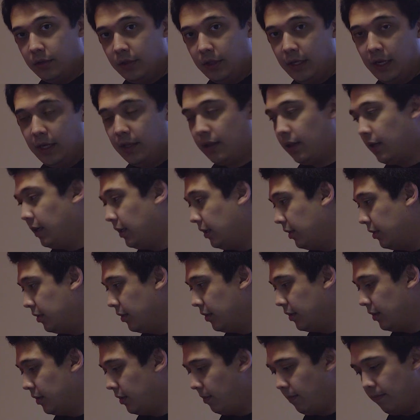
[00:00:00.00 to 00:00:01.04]
to get like
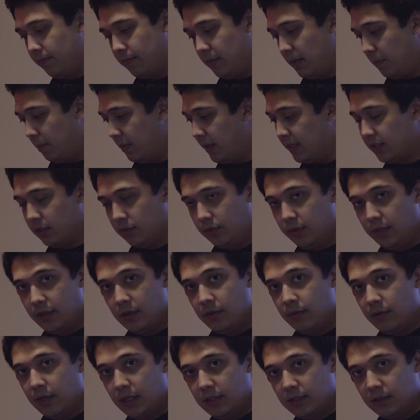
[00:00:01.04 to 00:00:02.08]
the, the best read
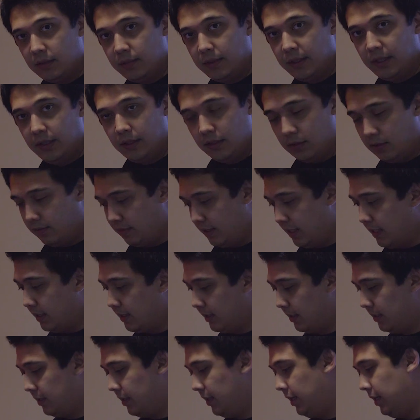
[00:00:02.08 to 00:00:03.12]
and write speeds of the S
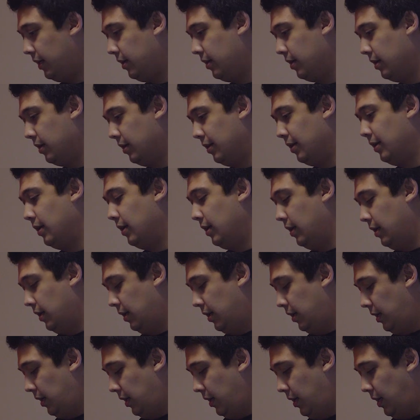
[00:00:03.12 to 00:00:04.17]
S D.
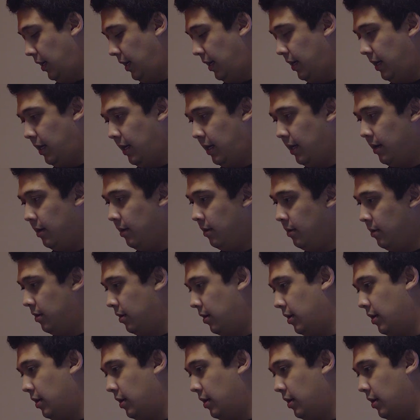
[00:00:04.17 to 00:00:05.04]
And then